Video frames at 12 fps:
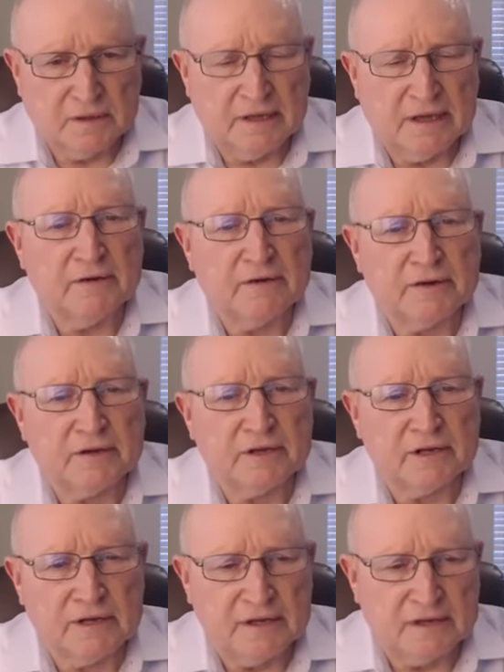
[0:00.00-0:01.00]

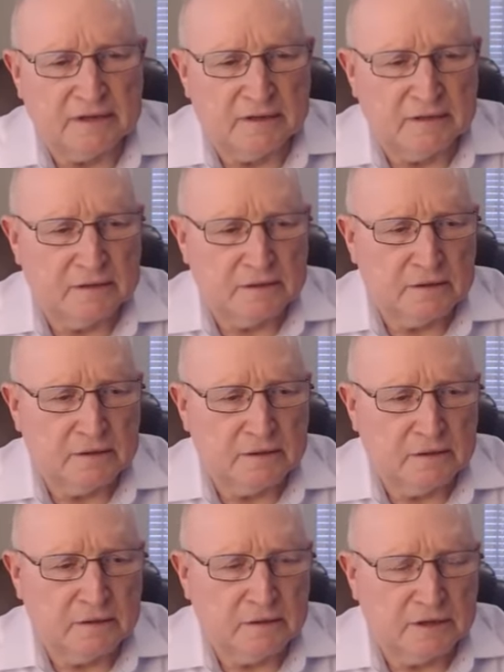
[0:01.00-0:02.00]
guaranteed,
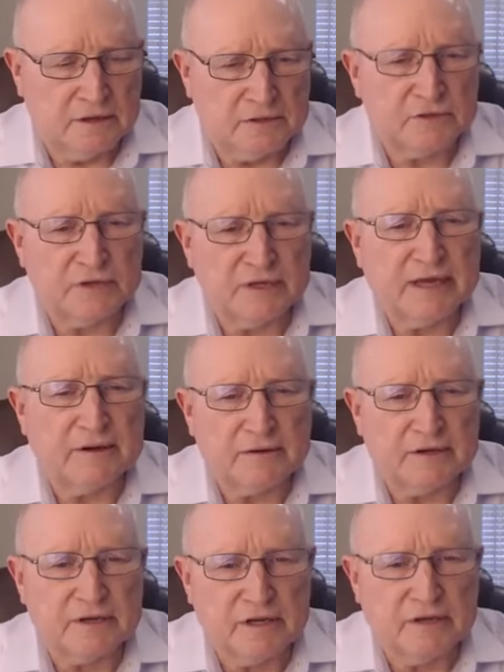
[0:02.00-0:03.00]
isn't to
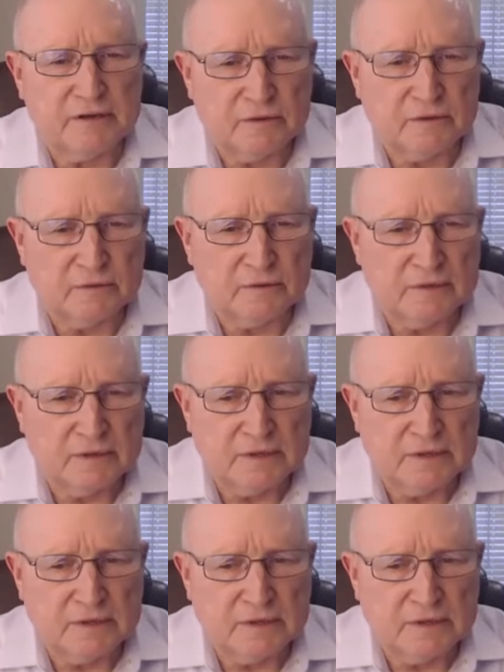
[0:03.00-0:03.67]
guarantee you